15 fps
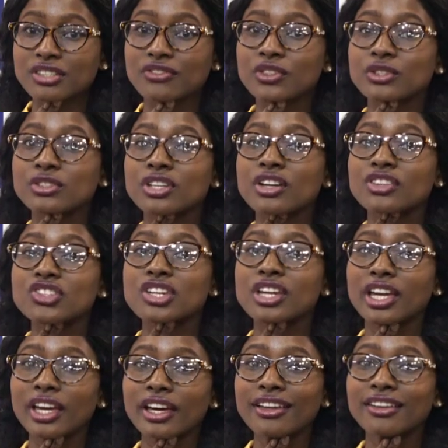if you touch
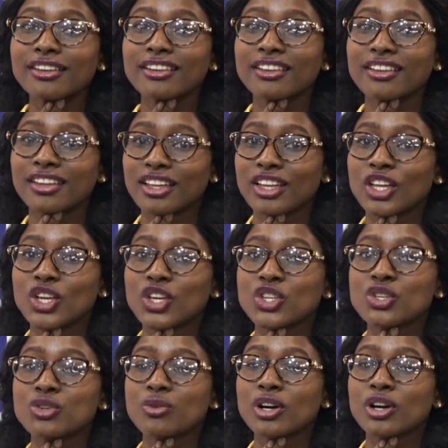here,
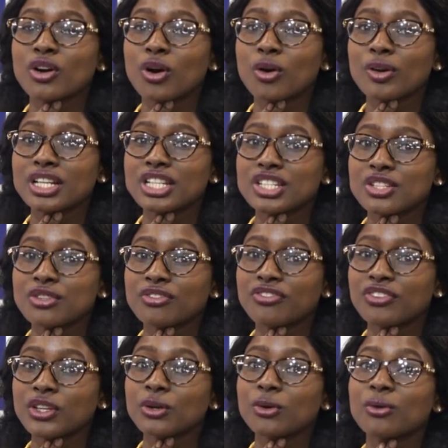you are going to
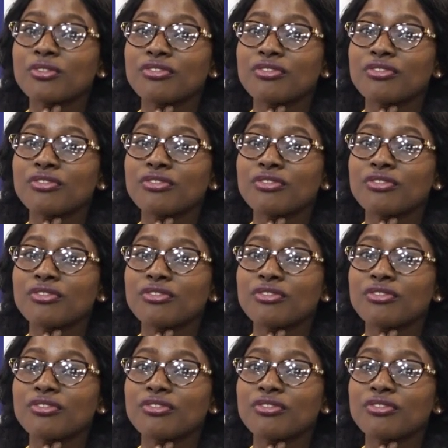feel